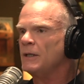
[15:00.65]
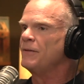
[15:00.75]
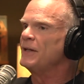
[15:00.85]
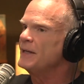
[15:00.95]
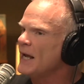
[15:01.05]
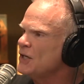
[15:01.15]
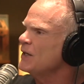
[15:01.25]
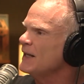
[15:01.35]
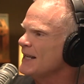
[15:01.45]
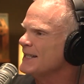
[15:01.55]
The
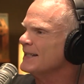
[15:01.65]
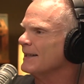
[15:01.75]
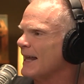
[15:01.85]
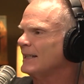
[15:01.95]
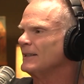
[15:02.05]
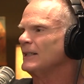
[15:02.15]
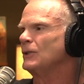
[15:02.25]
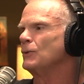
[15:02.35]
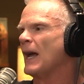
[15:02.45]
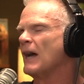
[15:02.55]
nation isn't likely
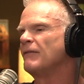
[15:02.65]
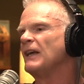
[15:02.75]
to have